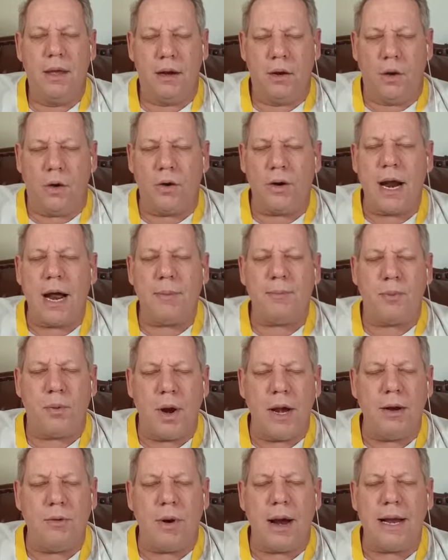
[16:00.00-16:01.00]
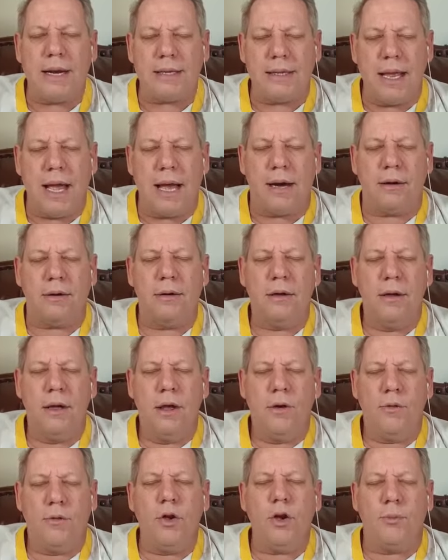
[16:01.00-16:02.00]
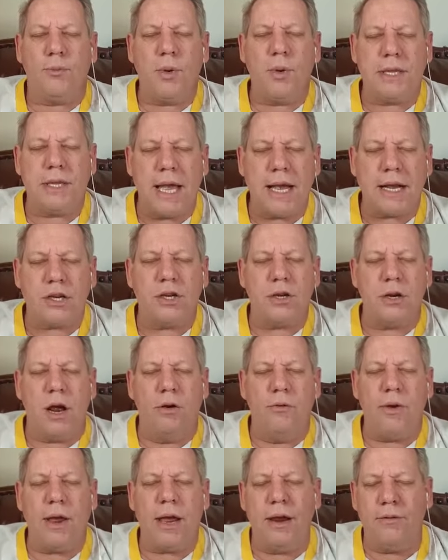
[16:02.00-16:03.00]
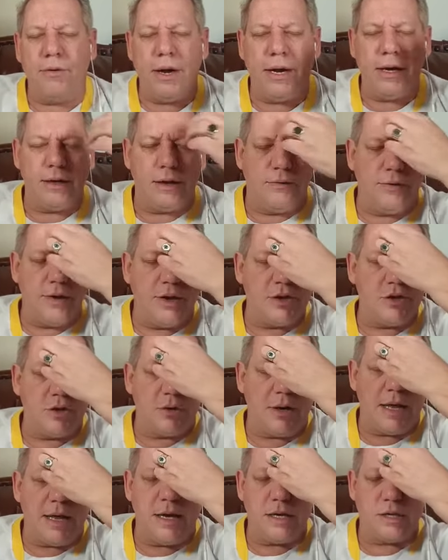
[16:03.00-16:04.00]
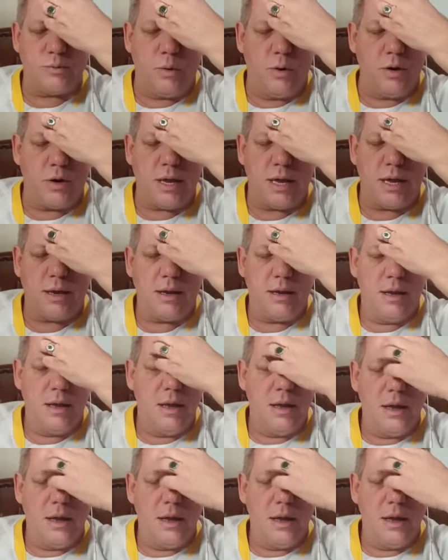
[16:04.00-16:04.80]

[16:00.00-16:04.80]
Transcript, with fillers: Lord, I pray right now for your protection over every individual that is working.